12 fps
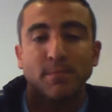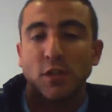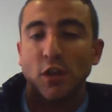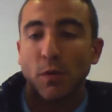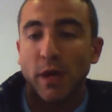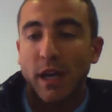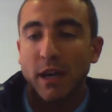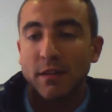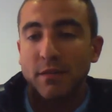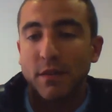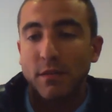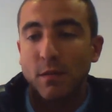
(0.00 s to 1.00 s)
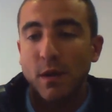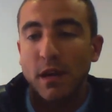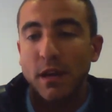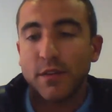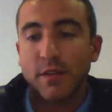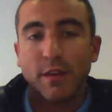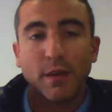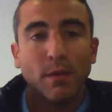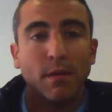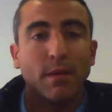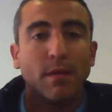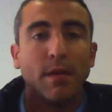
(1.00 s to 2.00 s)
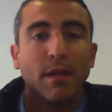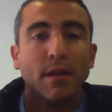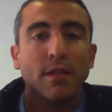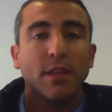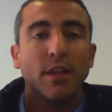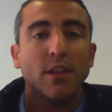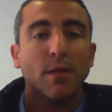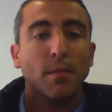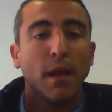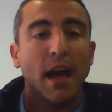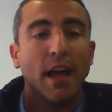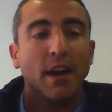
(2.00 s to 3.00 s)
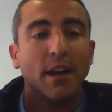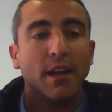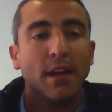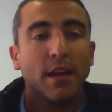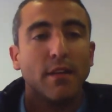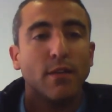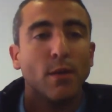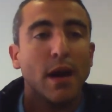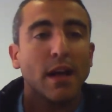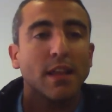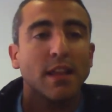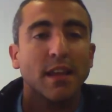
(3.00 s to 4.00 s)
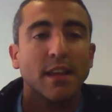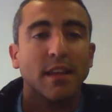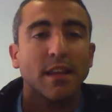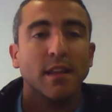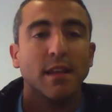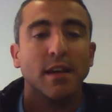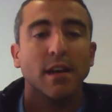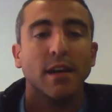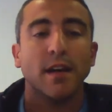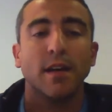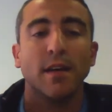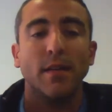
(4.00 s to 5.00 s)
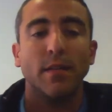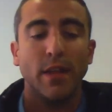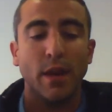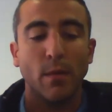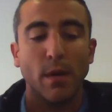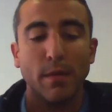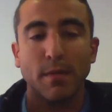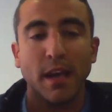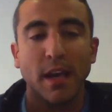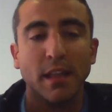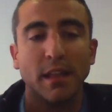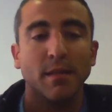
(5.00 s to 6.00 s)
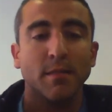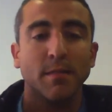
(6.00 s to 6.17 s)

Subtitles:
So we can quickly review this supplier. If you access their website,